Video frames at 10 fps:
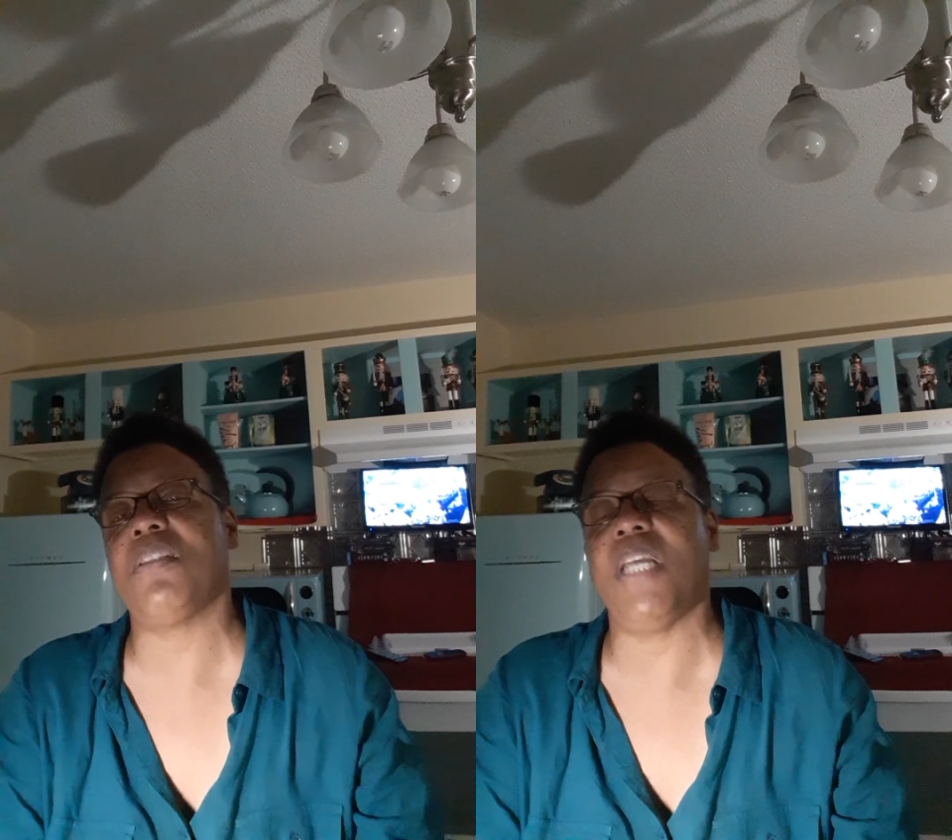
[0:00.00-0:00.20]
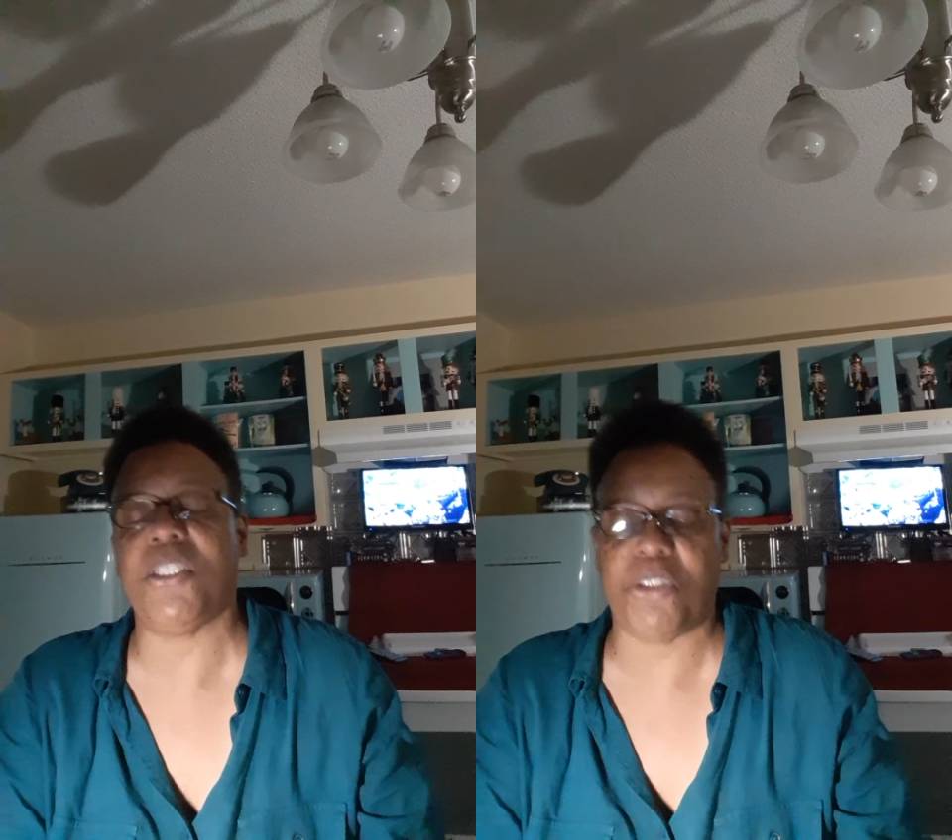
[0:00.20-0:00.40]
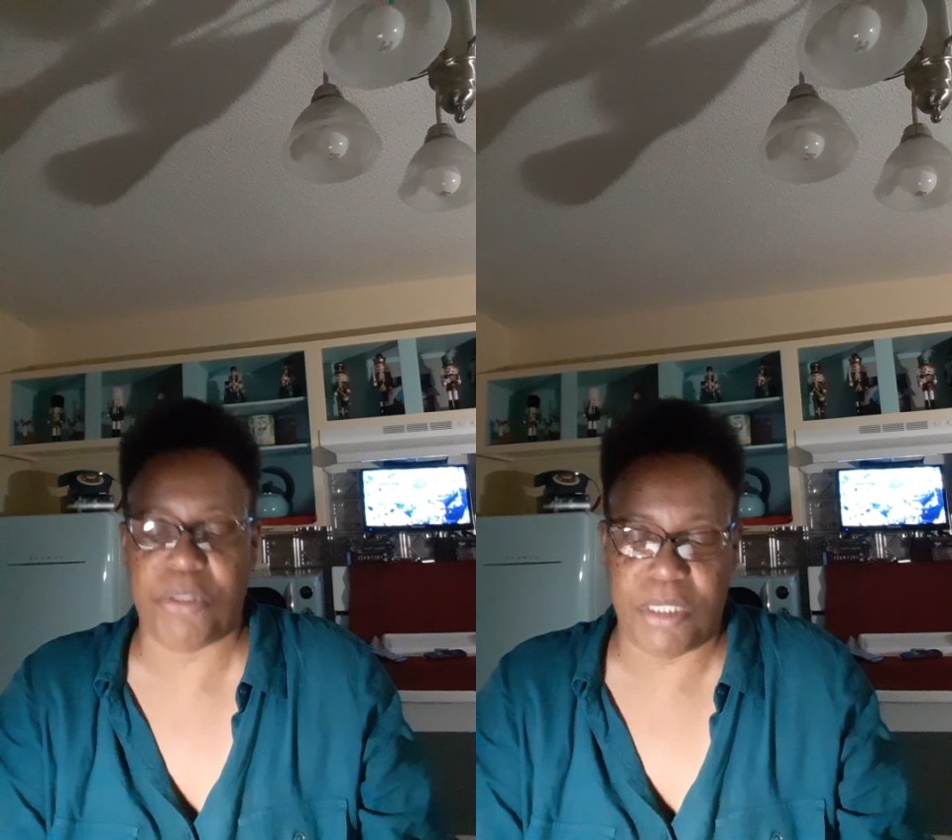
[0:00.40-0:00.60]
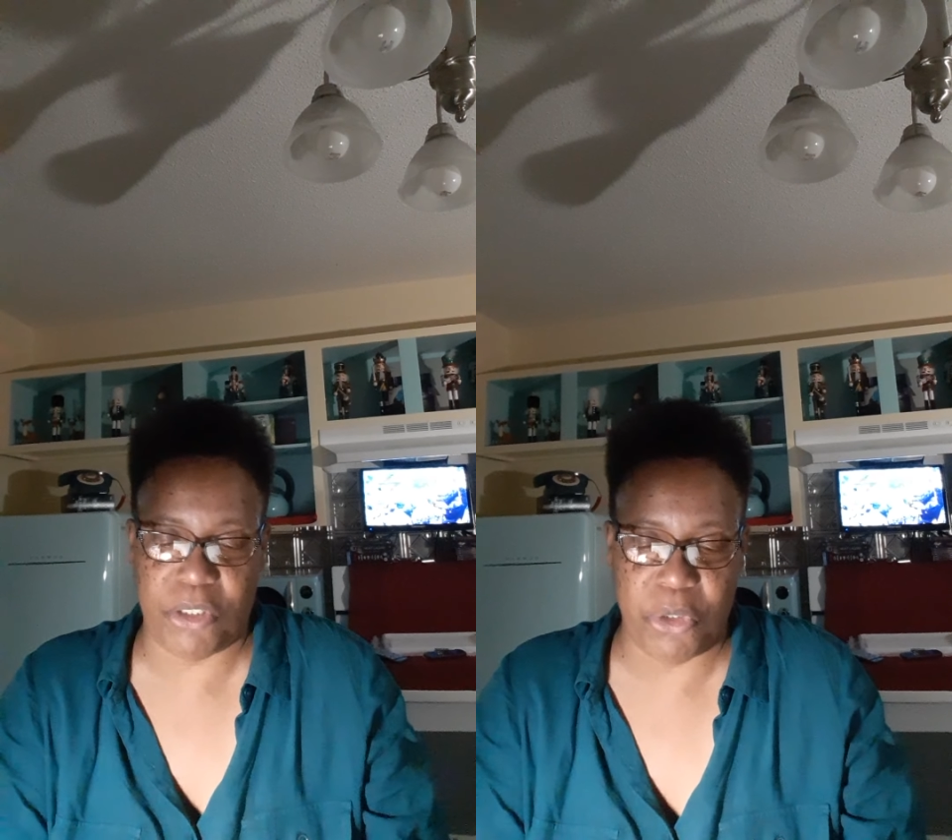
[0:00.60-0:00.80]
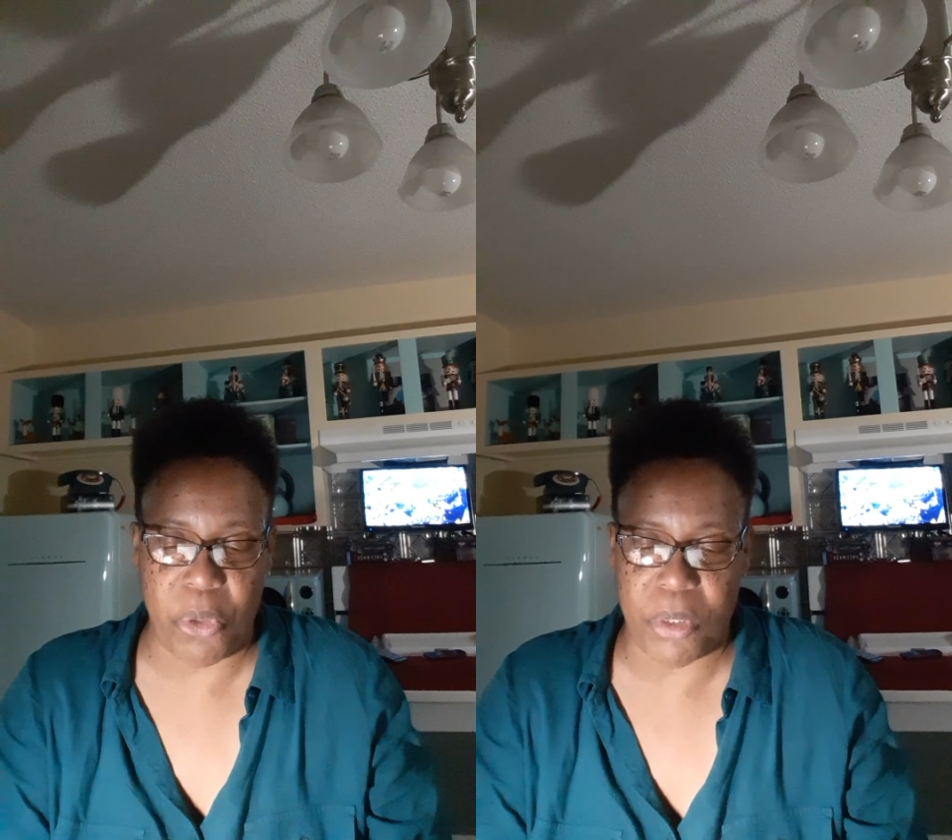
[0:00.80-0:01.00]
lecture
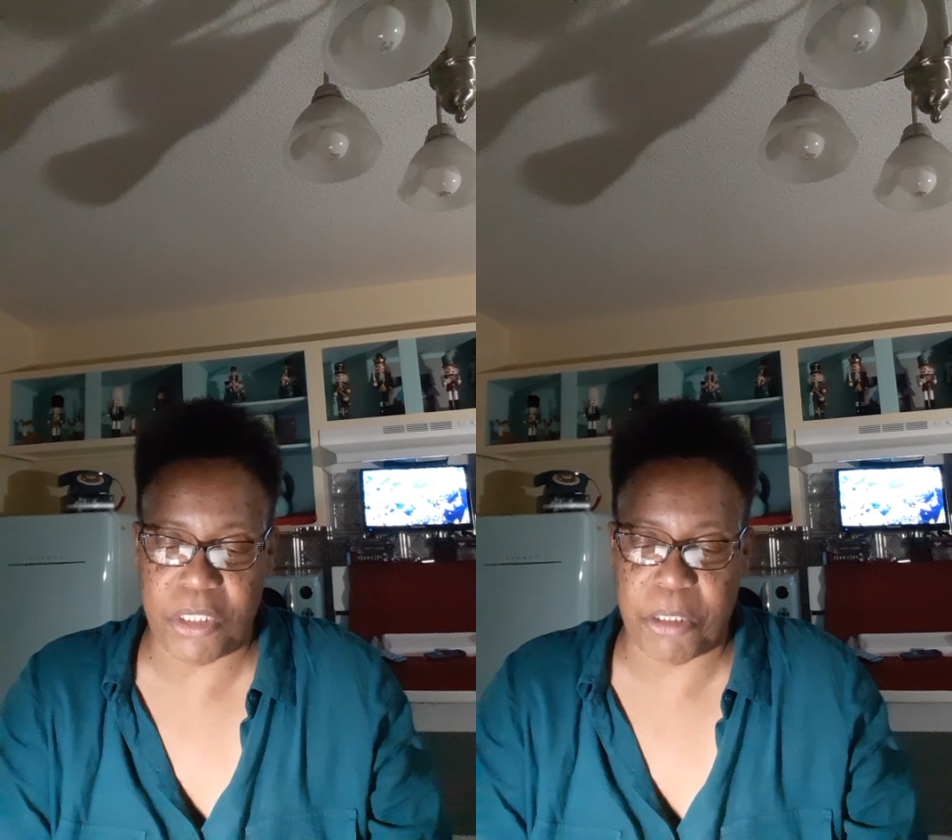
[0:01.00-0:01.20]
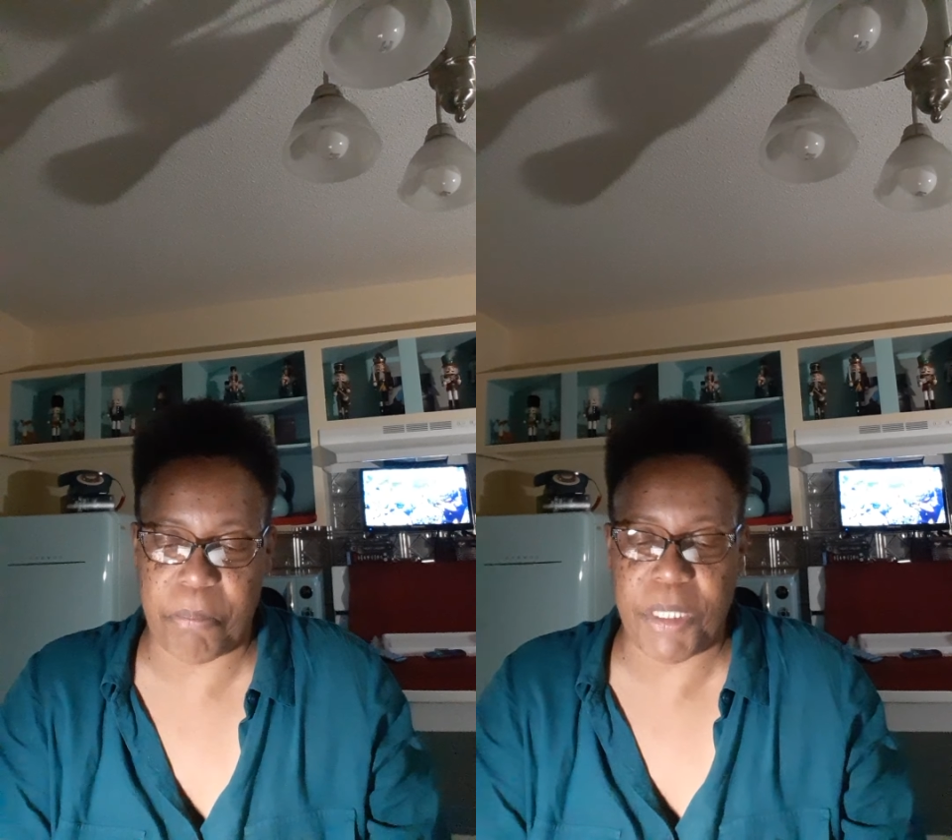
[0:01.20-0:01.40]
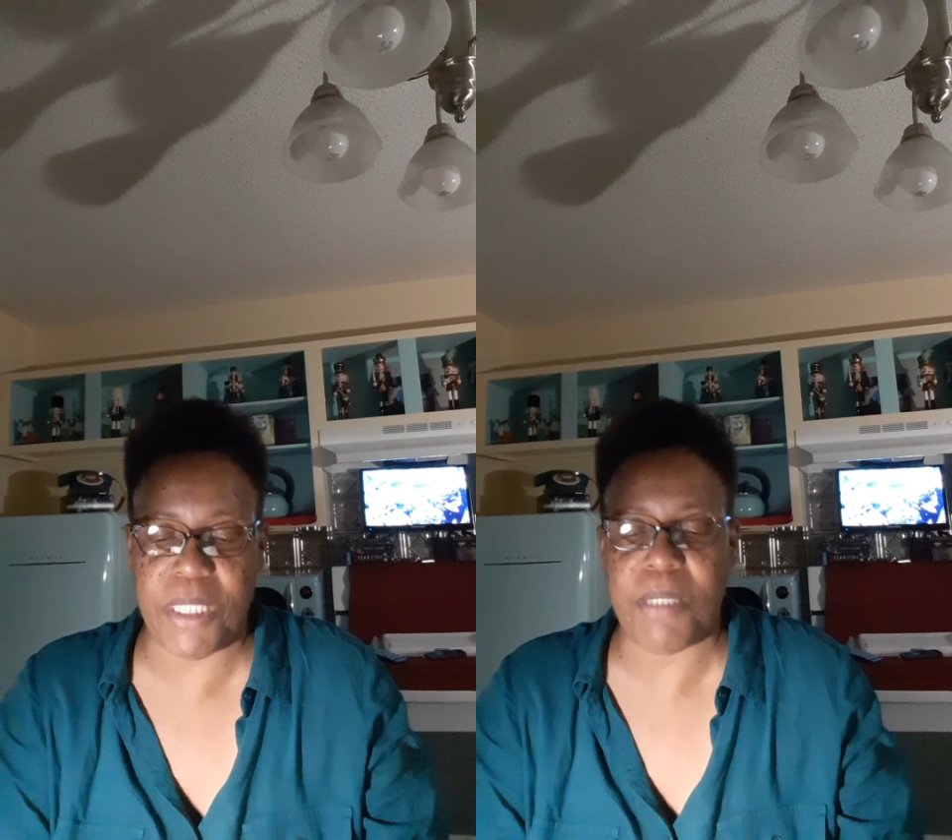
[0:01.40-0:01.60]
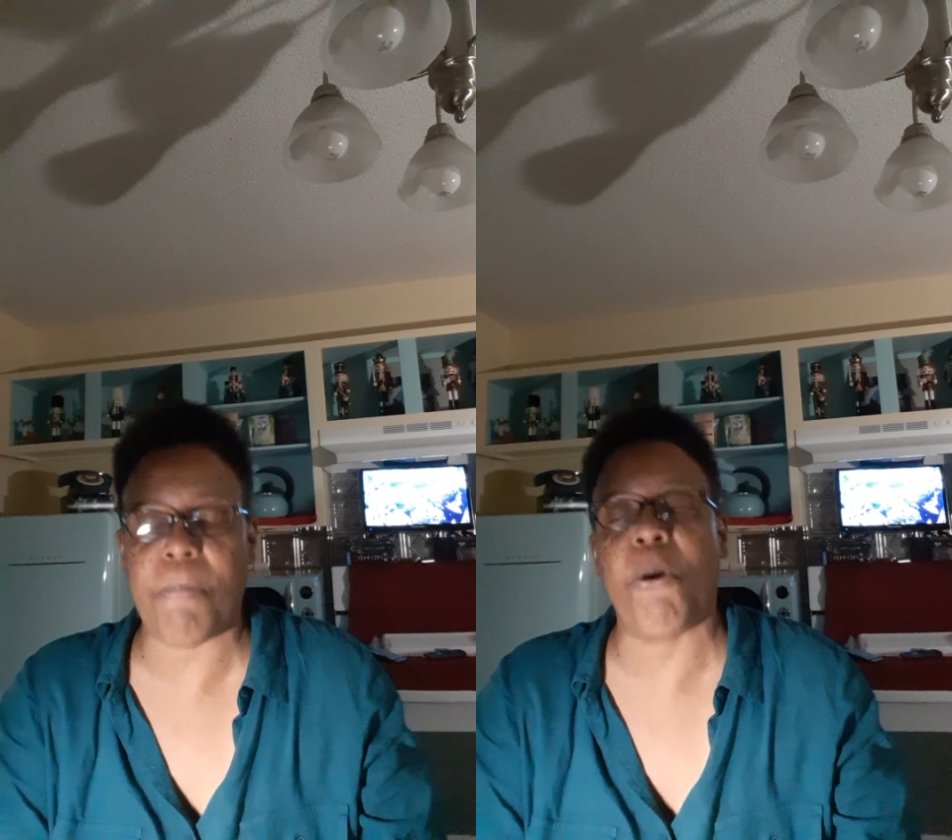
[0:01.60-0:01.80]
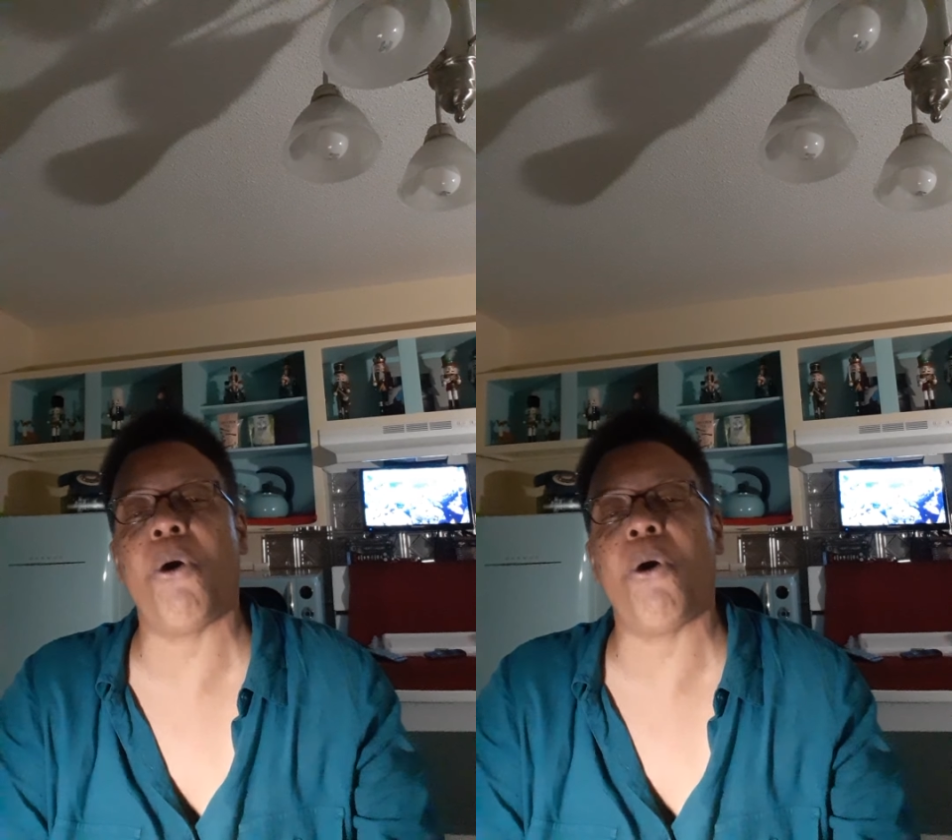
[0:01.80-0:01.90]
is going to be